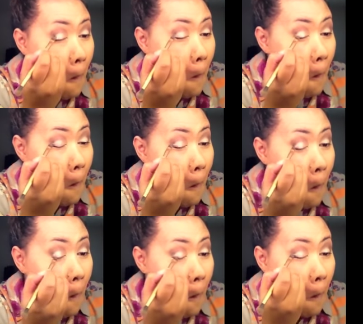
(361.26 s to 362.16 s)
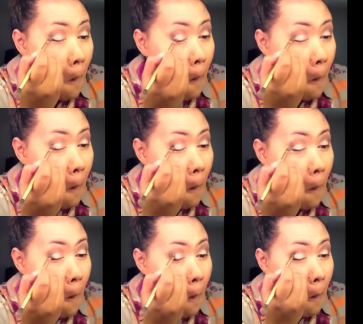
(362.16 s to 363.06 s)

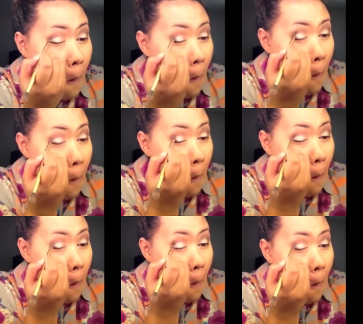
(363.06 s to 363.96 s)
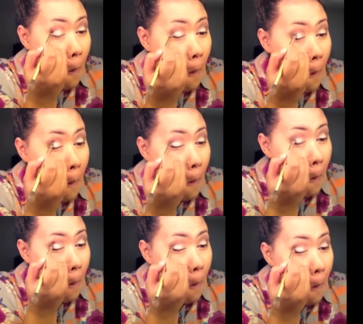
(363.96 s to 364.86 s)

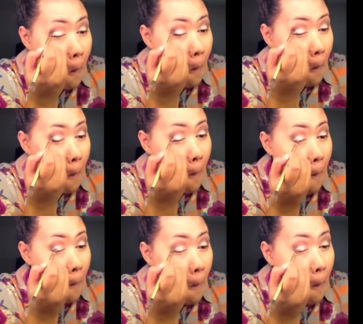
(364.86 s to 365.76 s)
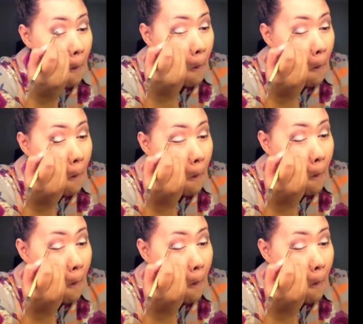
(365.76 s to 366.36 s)
(silence)